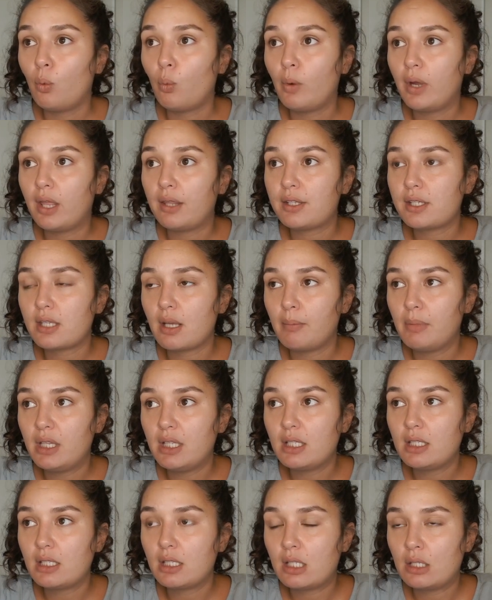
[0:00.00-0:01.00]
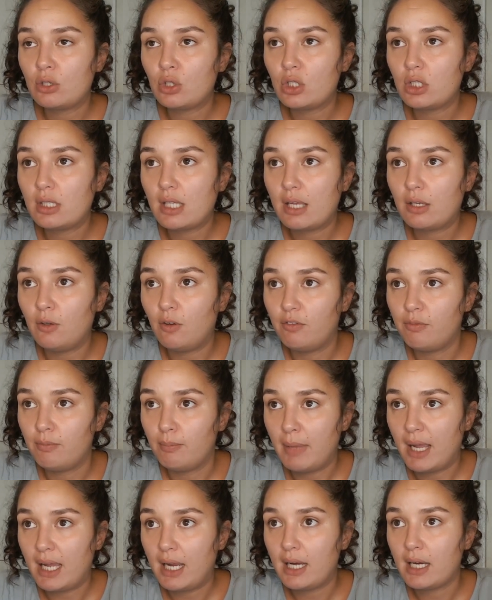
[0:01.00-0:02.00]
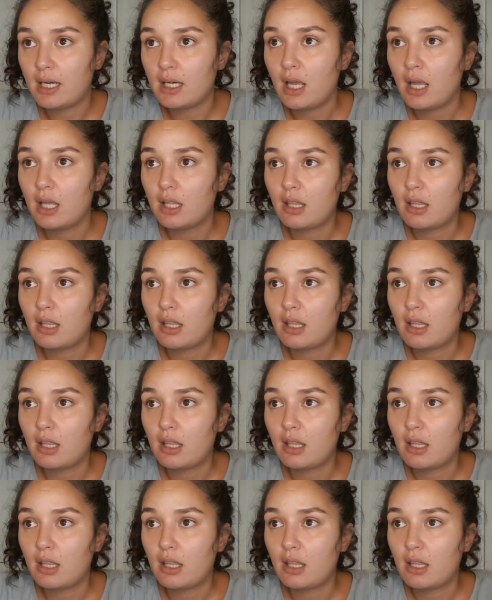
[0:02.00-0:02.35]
with some of the decisions that you've made